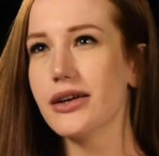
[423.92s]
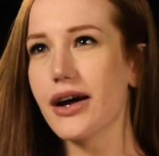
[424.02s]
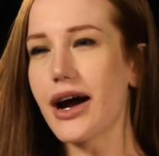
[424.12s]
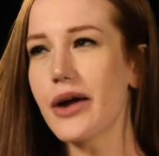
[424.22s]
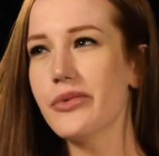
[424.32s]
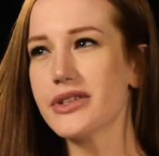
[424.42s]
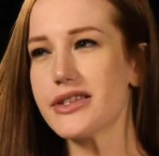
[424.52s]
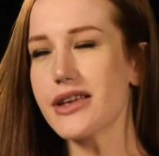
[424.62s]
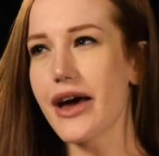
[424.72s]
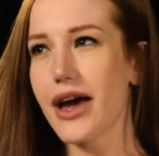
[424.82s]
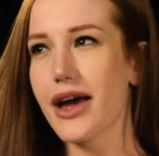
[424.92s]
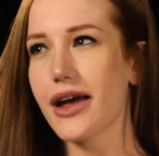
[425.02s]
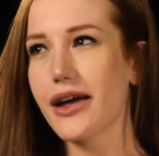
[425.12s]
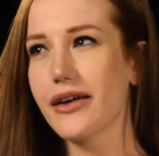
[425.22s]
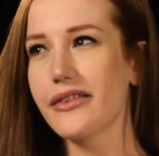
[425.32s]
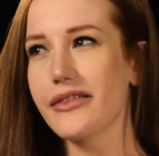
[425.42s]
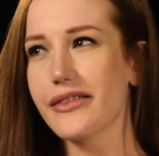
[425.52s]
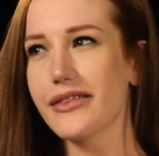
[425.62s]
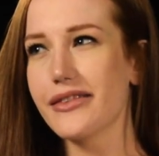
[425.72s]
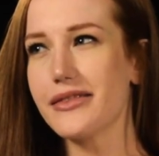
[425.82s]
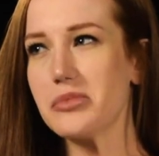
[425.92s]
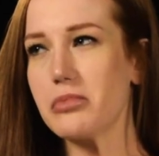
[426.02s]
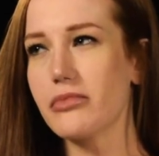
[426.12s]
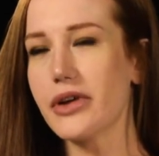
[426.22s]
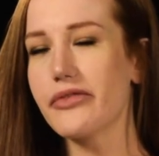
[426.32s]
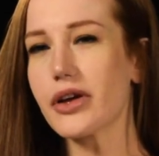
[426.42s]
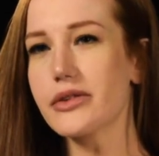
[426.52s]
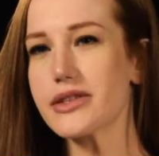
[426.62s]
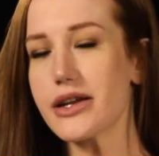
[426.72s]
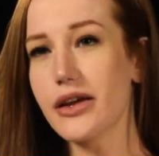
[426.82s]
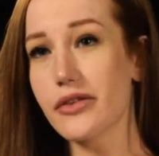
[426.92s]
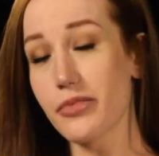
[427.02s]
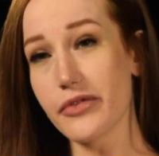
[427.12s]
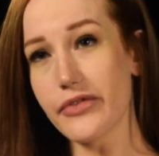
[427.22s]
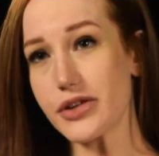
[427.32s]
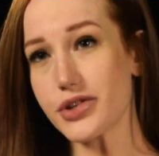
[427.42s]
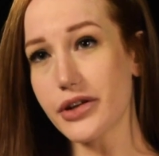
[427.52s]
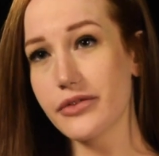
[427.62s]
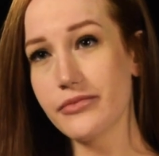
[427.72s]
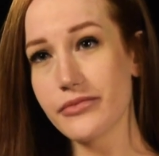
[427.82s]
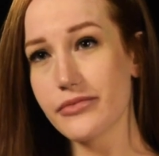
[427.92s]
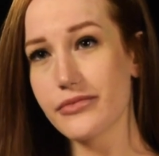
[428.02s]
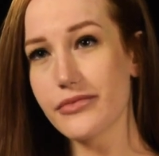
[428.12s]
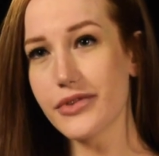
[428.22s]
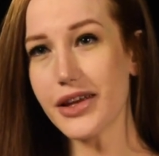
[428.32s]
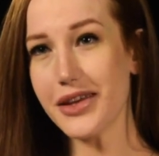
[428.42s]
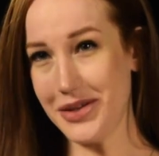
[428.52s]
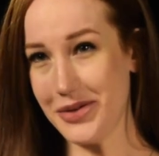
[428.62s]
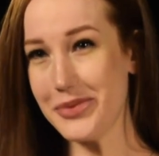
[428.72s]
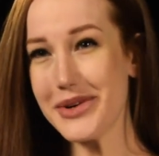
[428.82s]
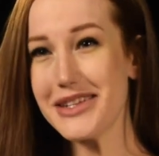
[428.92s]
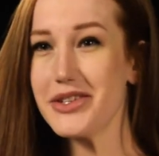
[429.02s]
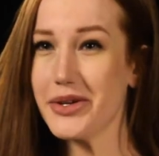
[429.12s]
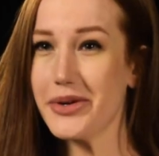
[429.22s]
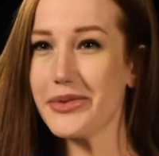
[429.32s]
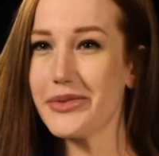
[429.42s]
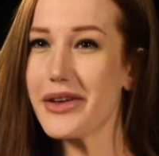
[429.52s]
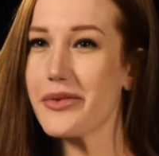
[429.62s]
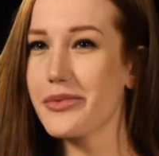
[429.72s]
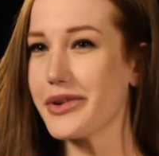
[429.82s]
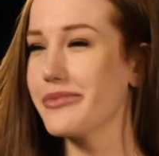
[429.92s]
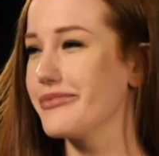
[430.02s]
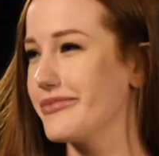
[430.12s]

I would say if there's any other profession that you want to do that would,